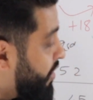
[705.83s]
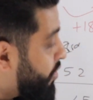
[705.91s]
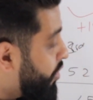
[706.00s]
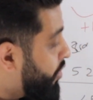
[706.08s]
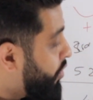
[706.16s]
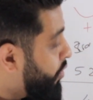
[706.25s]

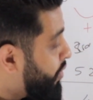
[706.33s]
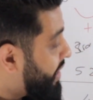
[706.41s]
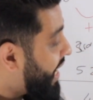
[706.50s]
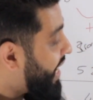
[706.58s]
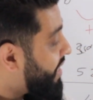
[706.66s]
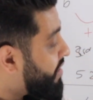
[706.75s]
So you do
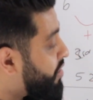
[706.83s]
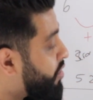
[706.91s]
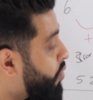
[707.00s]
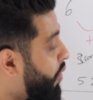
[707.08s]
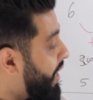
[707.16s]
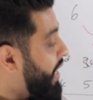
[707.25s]
10
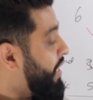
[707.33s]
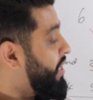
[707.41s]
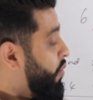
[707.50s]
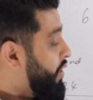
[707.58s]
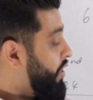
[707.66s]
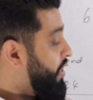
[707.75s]
squared,
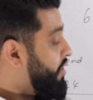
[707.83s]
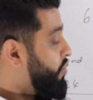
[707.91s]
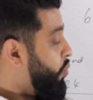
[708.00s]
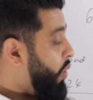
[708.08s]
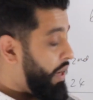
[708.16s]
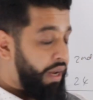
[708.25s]
which is
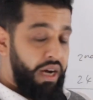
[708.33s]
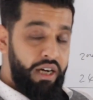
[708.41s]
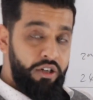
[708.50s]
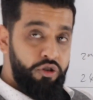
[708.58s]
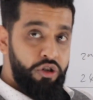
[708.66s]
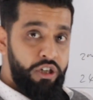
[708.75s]

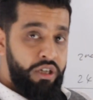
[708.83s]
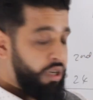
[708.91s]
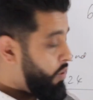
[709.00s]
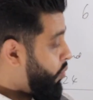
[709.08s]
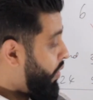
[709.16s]
100,